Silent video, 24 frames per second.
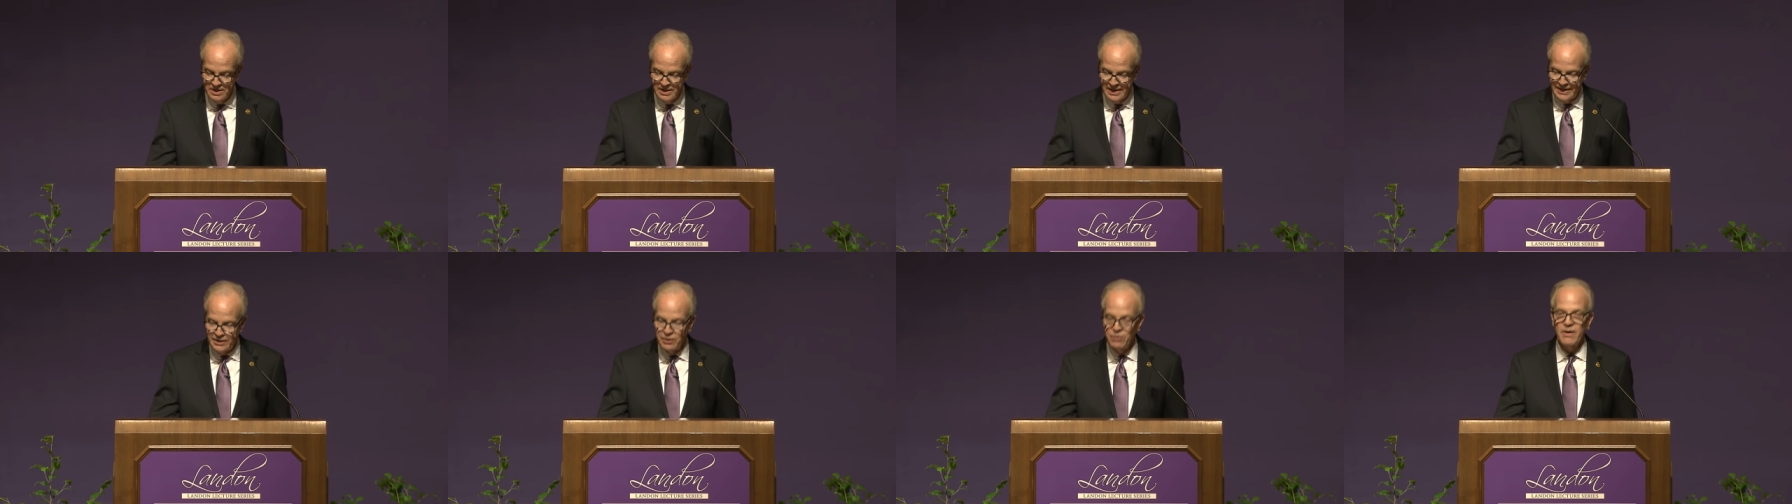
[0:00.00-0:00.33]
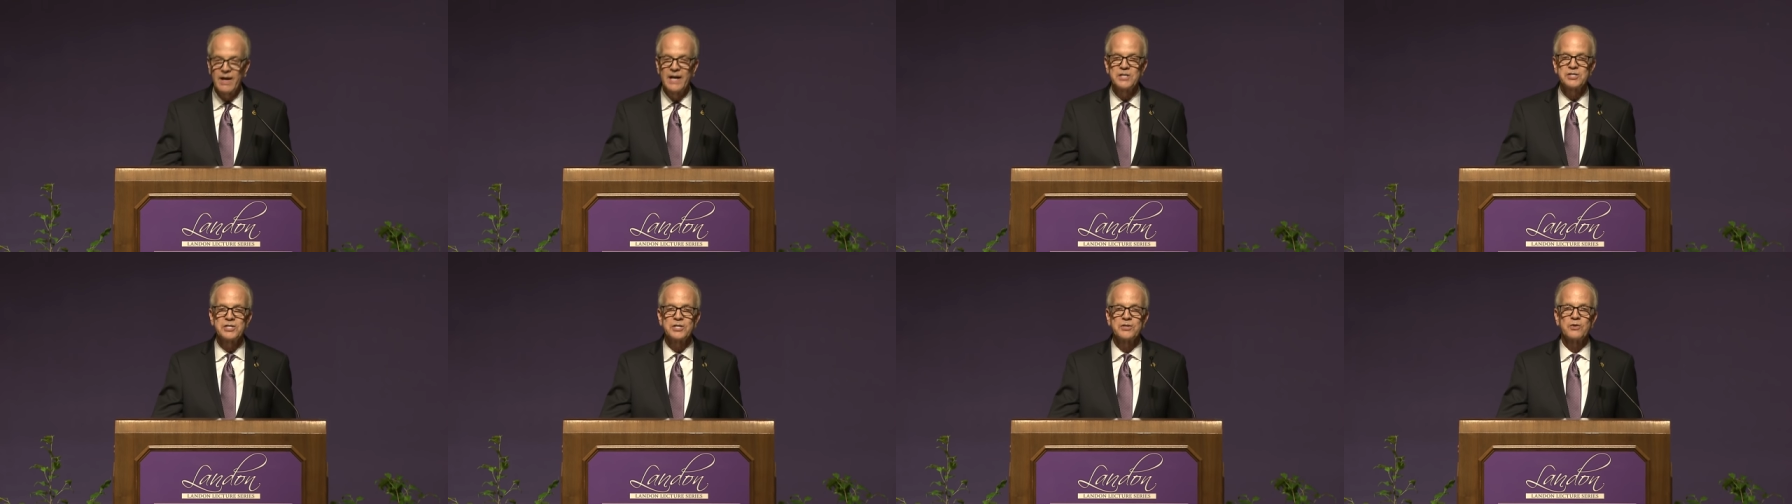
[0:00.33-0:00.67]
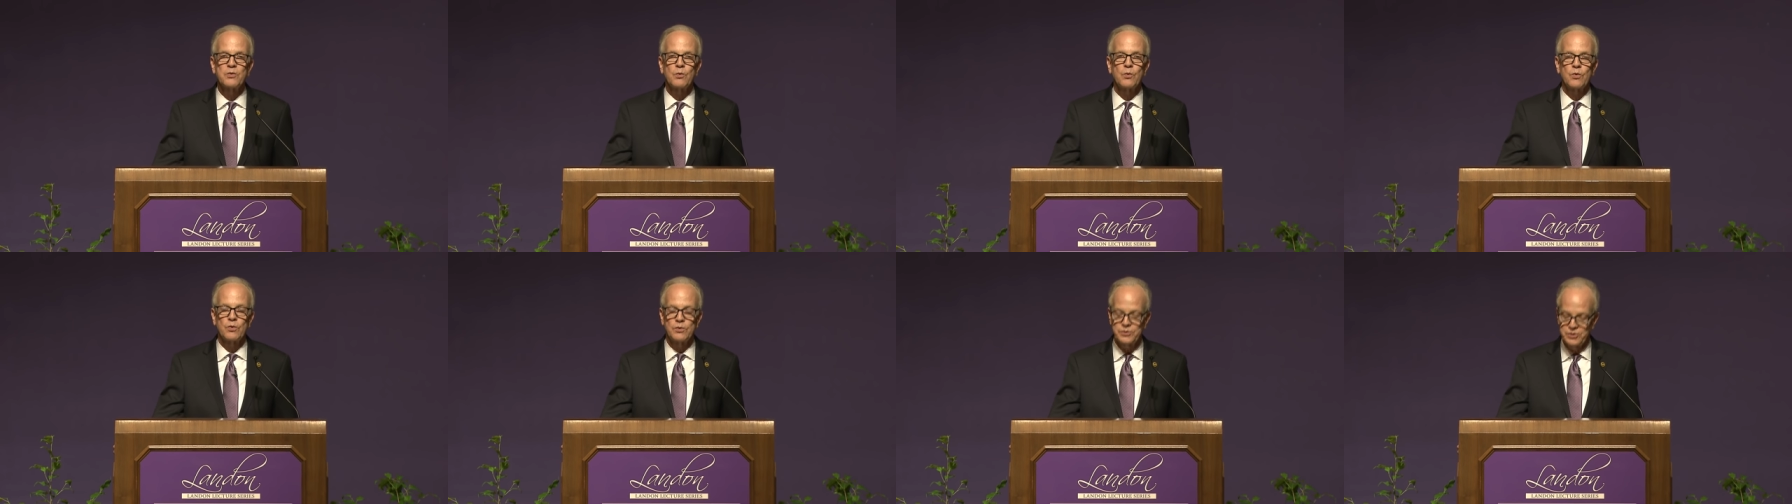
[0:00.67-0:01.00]
had crashed into
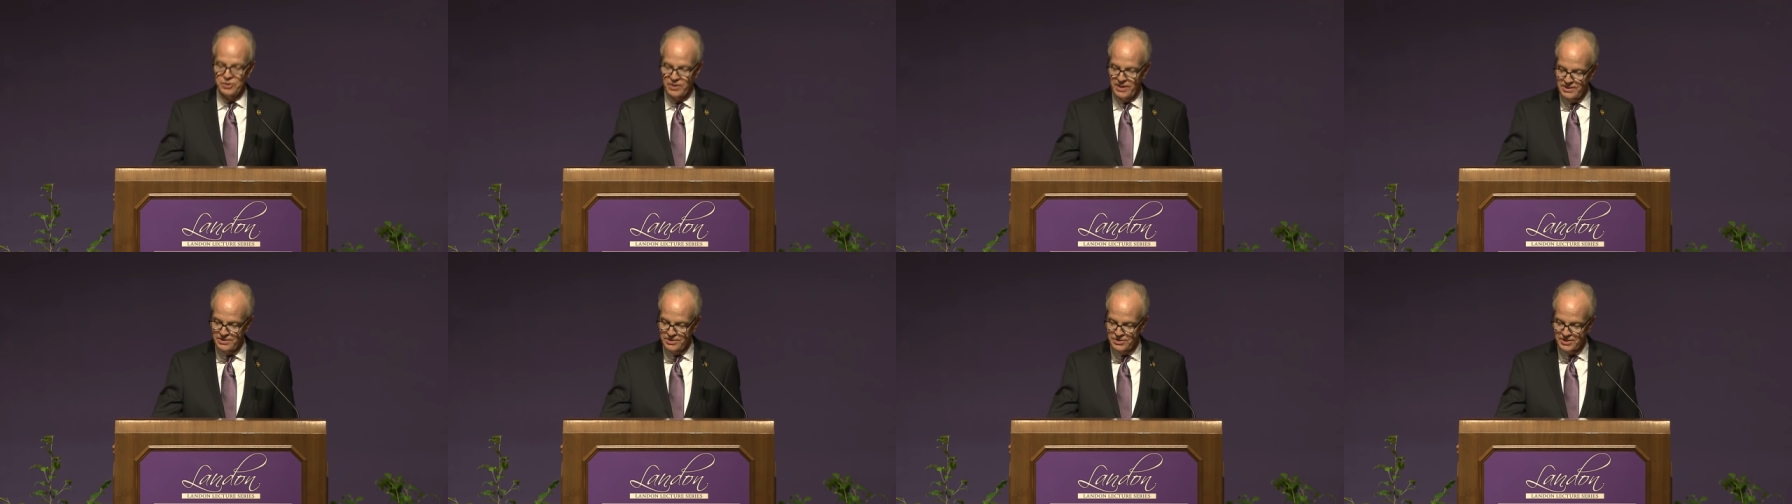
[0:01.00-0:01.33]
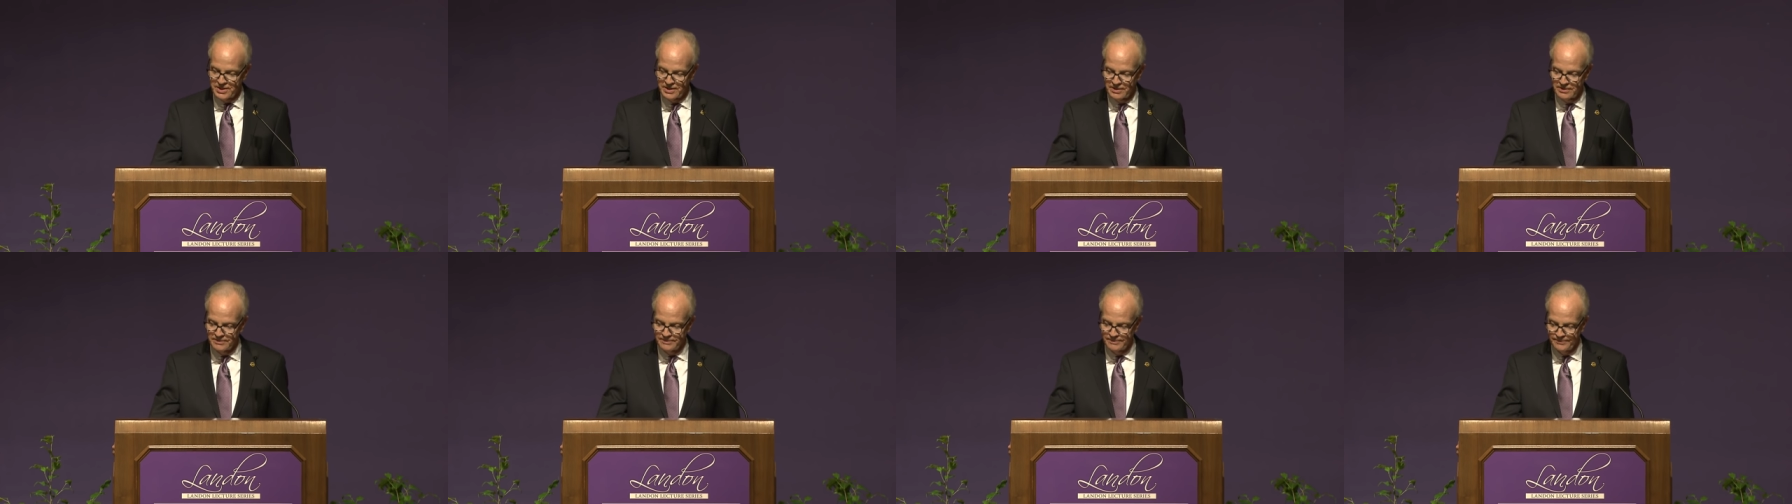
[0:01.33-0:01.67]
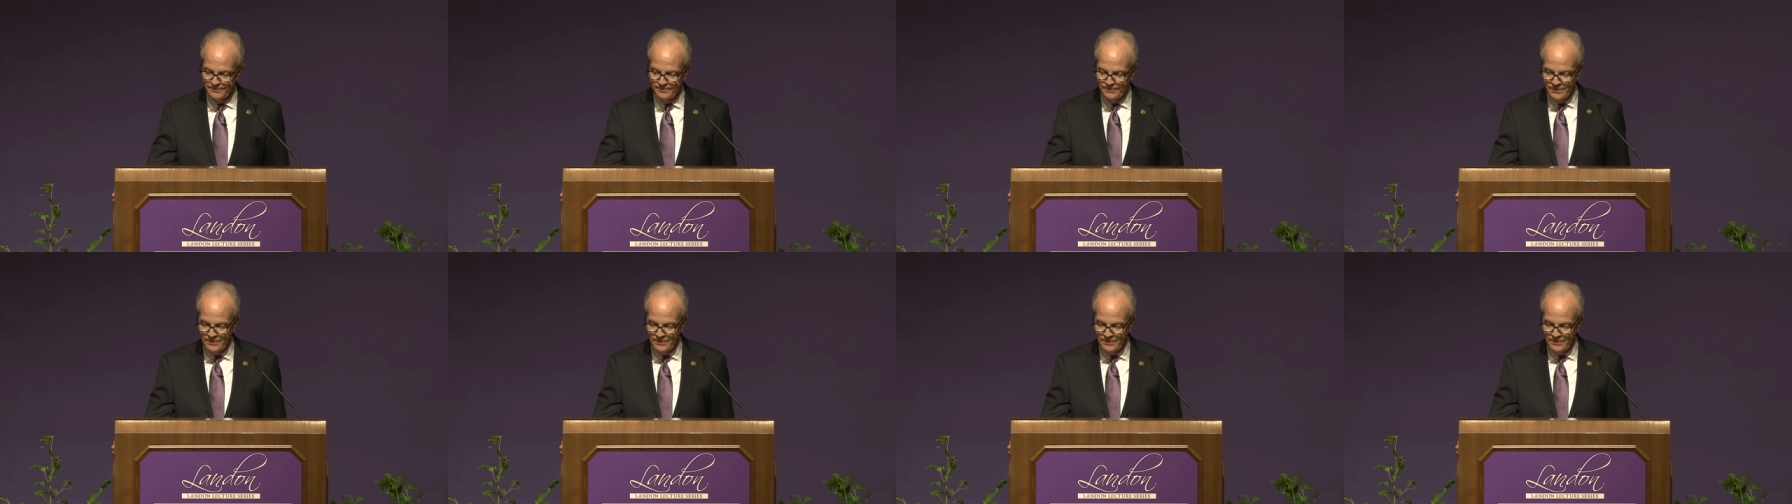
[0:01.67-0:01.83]
the World Trade Center